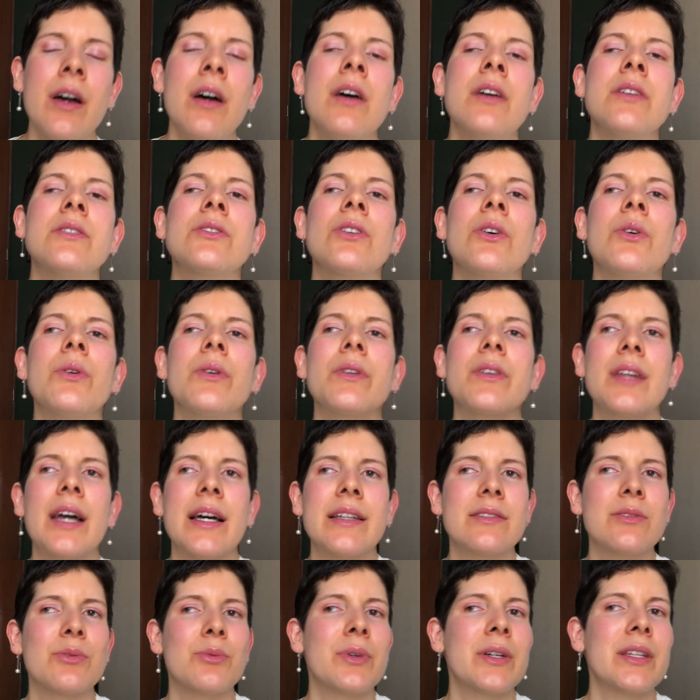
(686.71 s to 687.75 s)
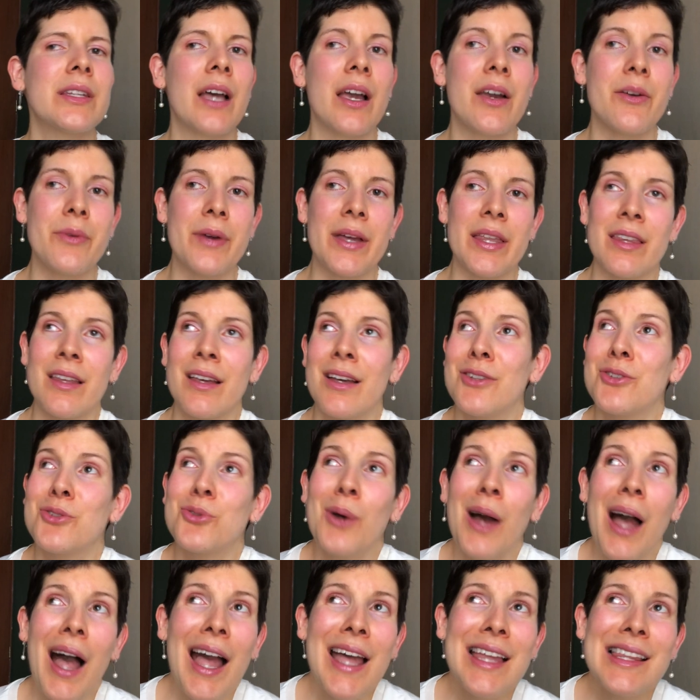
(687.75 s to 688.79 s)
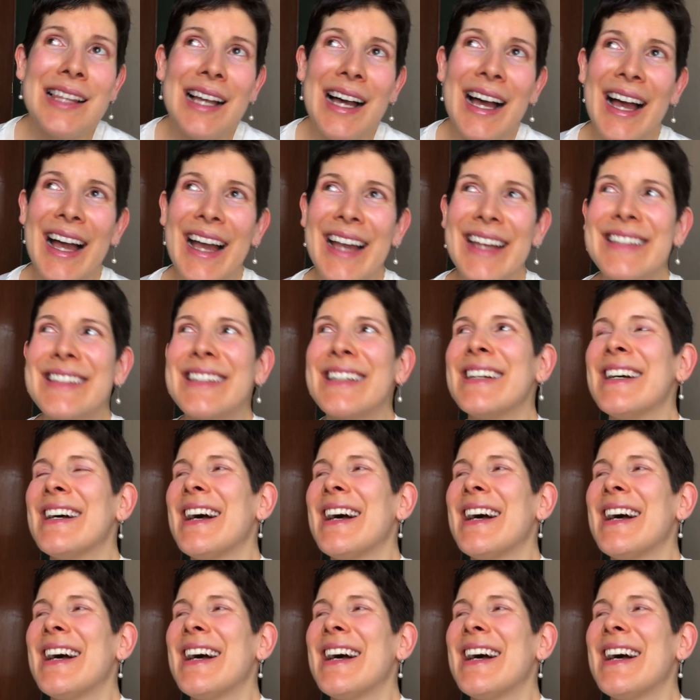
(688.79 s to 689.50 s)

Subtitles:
So that's when I read Twilight,